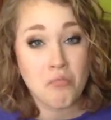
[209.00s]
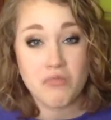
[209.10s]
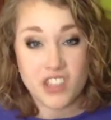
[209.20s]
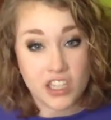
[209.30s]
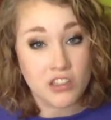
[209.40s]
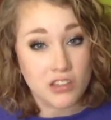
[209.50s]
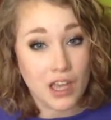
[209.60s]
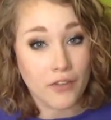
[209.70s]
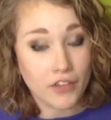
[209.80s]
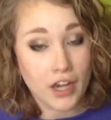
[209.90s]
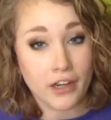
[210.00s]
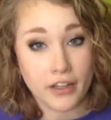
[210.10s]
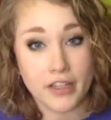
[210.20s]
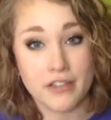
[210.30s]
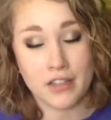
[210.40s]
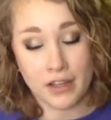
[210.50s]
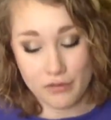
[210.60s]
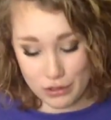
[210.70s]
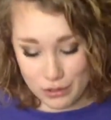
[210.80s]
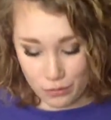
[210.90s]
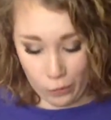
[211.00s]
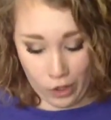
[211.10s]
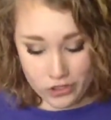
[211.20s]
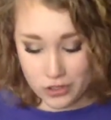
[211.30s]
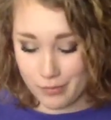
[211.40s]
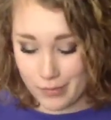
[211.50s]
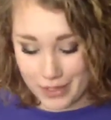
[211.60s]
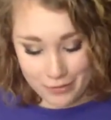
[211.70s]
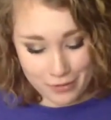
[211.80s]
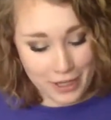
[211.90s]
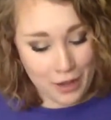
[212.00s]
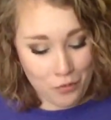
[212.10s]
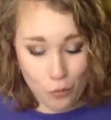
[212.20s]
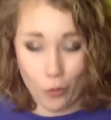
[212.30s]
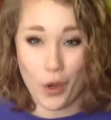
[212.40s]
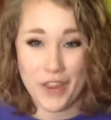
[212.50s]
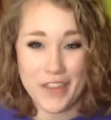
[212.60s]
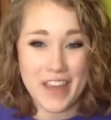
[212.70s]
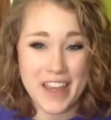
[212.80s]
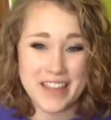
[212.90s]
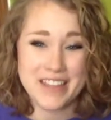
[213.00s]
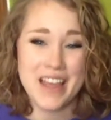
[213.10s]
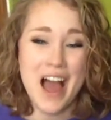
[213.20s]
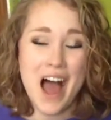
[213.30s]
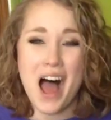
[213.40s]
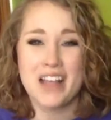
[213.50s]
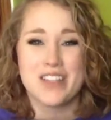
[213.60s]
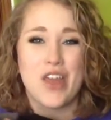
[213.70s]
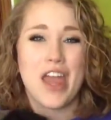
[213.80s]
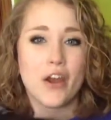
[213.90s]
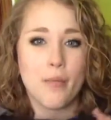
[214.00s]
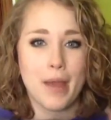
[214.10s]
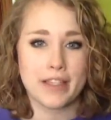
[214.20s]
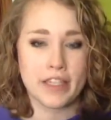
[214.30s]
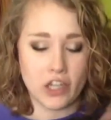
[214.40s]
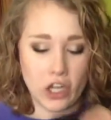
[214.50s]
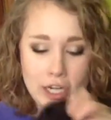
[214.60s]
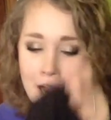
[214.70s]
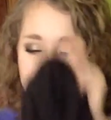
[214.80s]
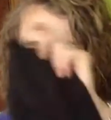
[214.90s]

since I've gotten these. I've just washed them and worn these. So they are amazing. Look out for